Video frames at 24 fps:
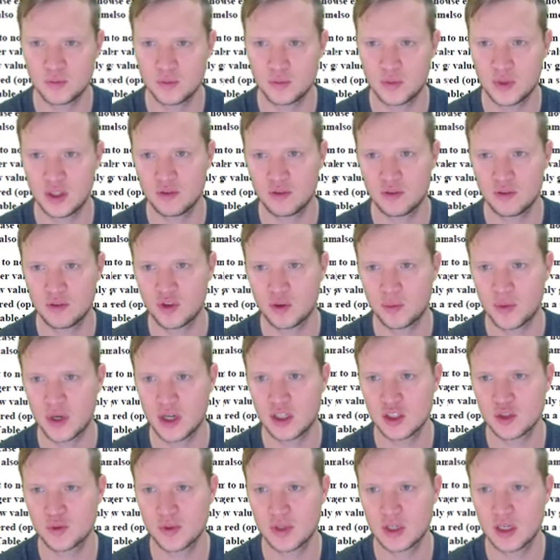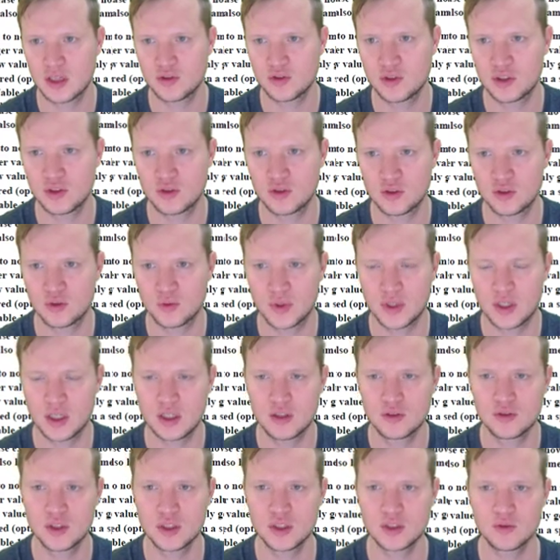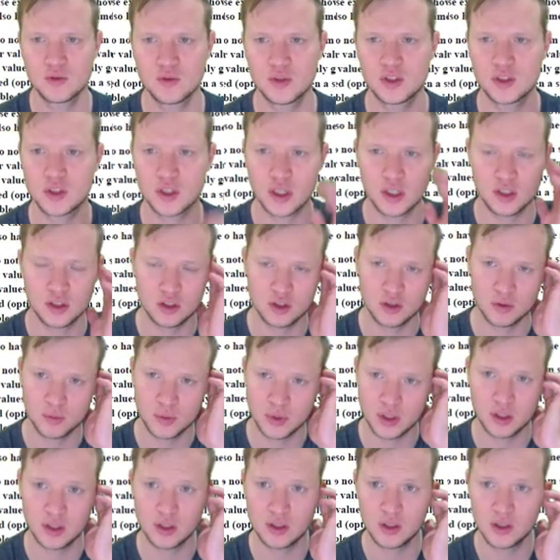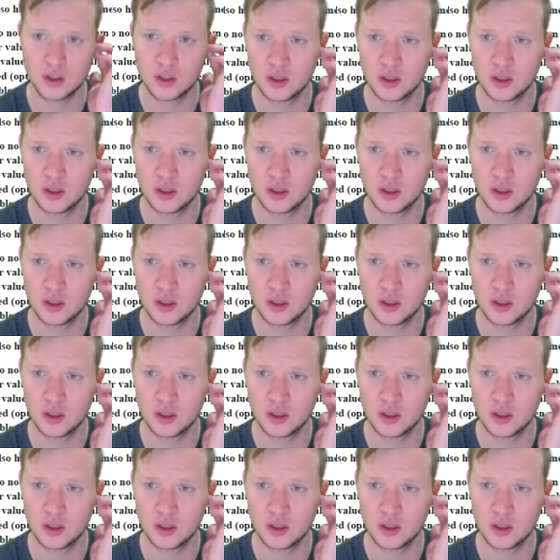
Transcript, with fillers: meaning from minus 100 to 100, it's going to be